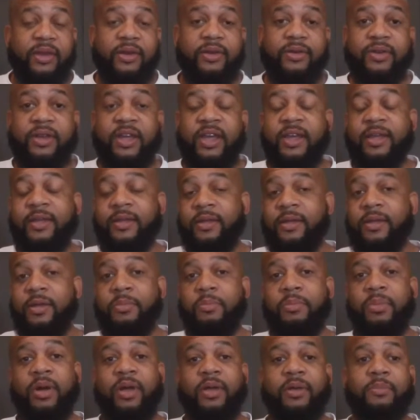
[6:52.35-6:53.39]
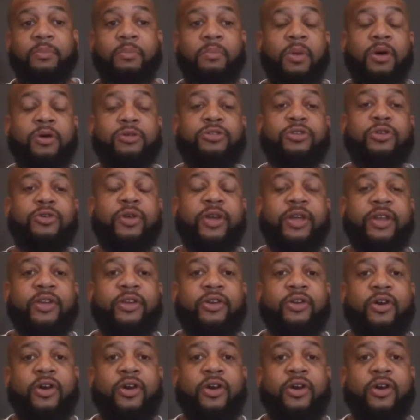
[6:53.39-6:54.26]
Okay, but most credit